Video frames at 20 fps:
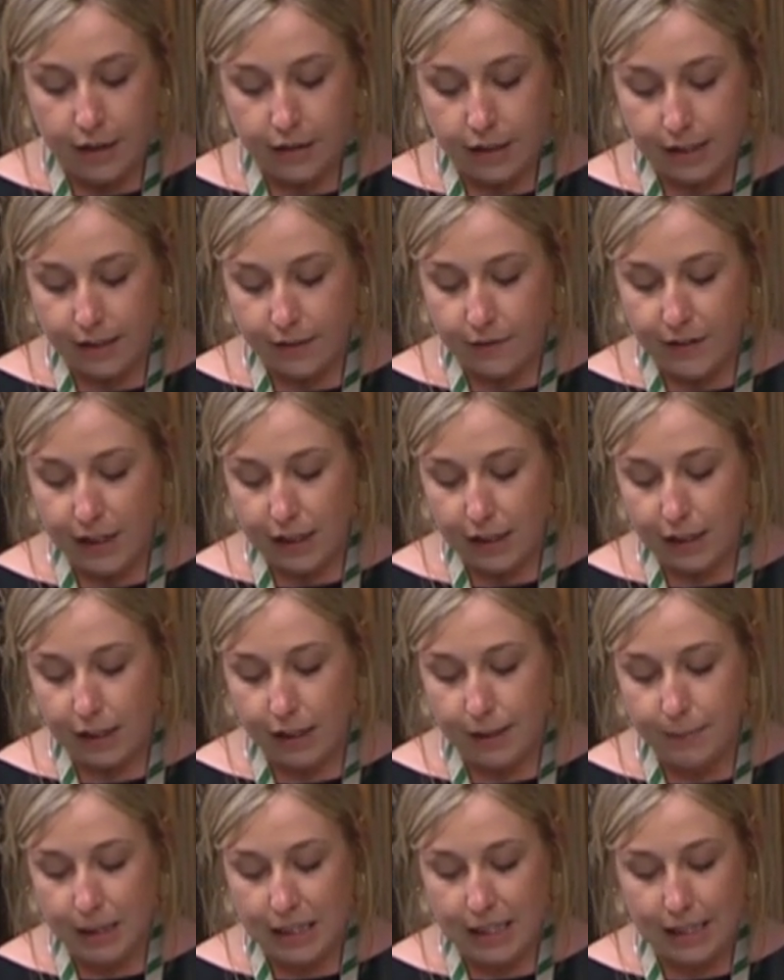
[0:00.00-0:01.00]
severely
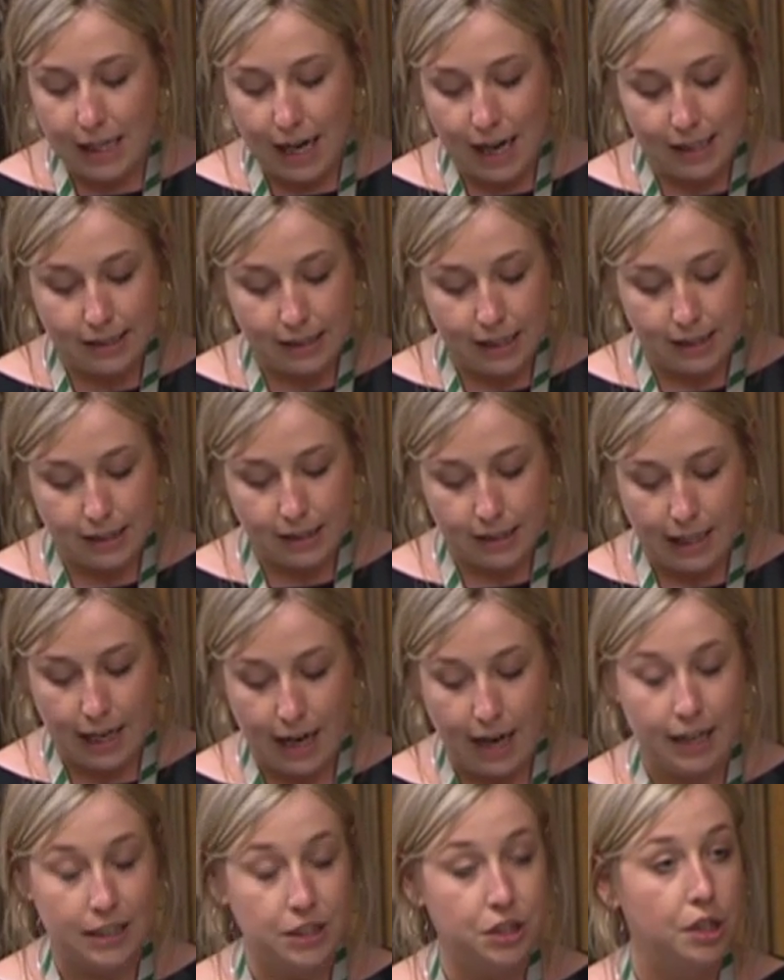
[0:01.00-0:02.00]
limited access to
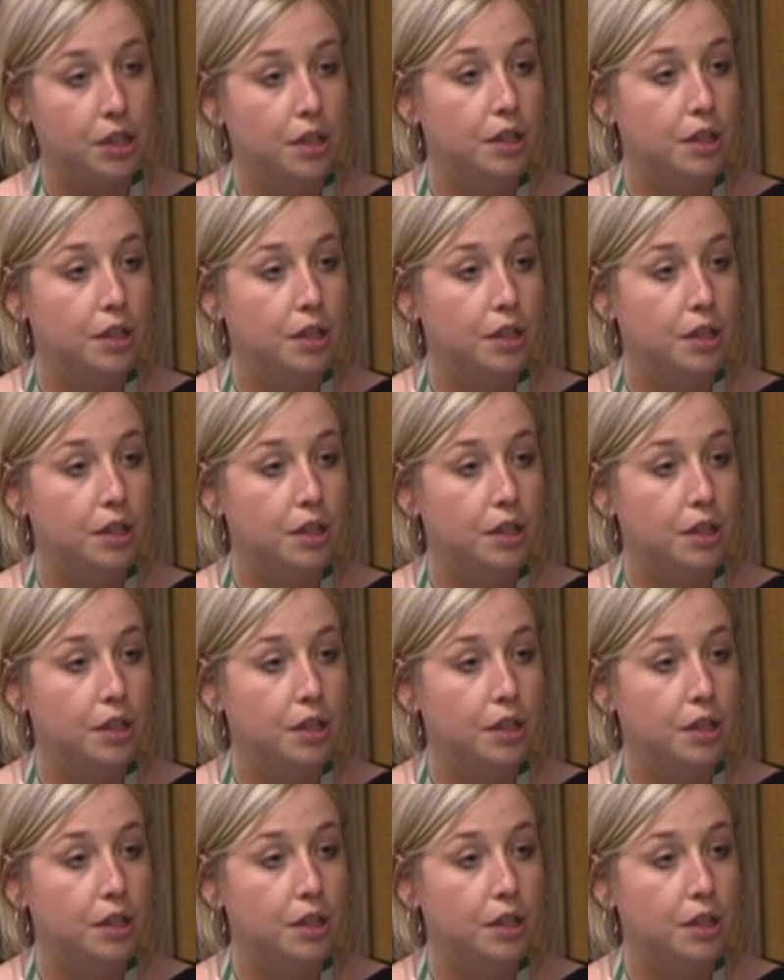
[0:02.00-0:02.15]
cash